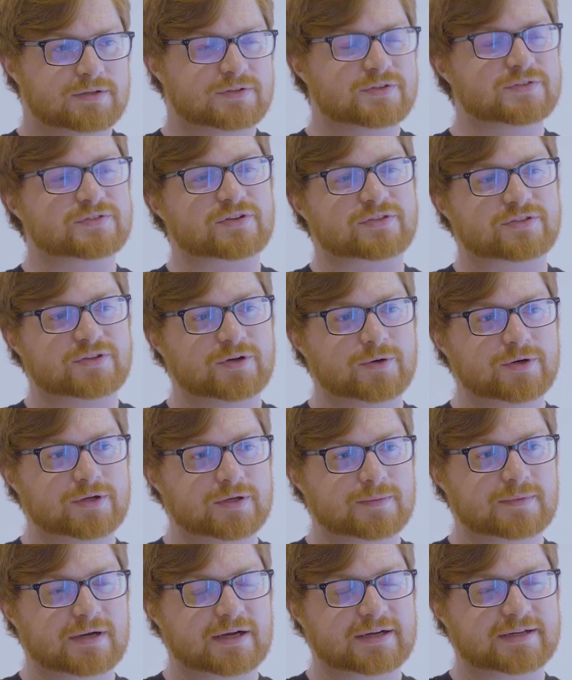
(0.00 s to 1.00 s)
Does
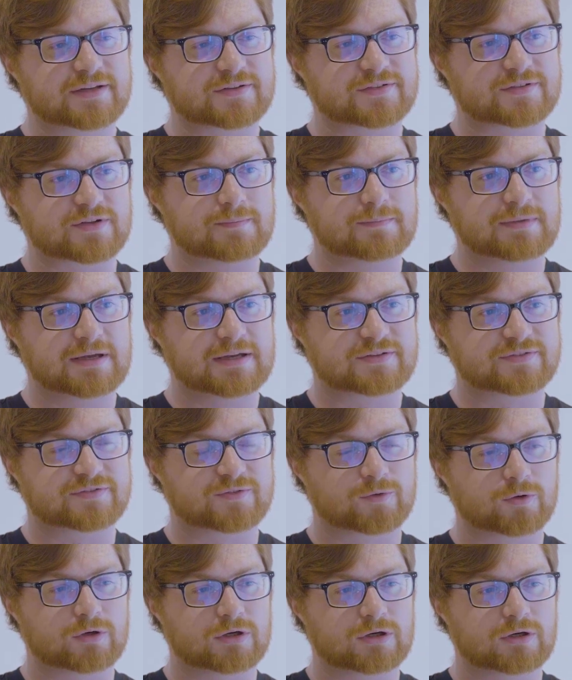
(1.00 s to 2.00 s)
Ethereum, I guess, make
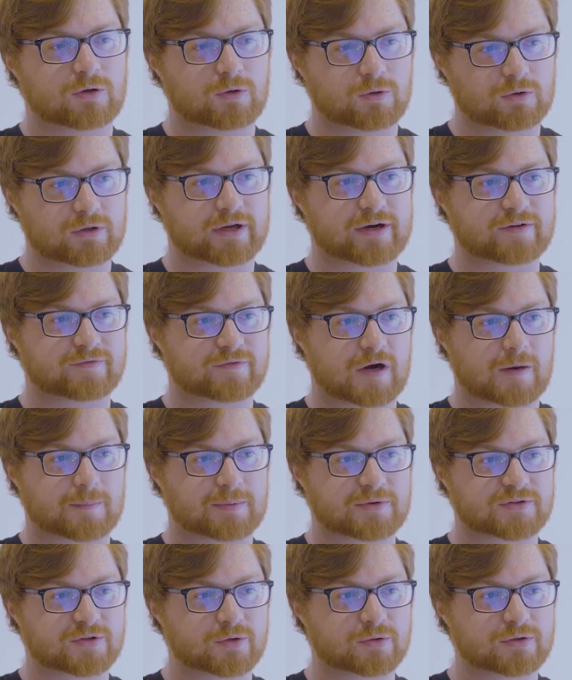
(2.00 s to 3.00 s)
for a whole lot of
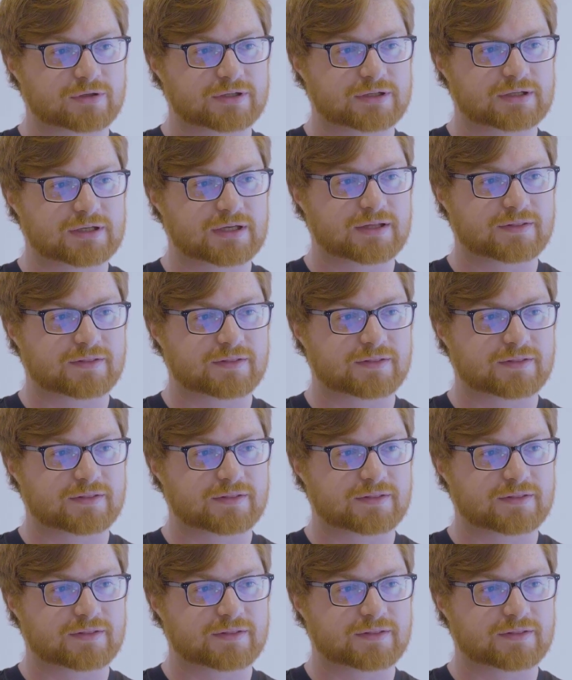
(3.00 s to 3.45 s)
opportunity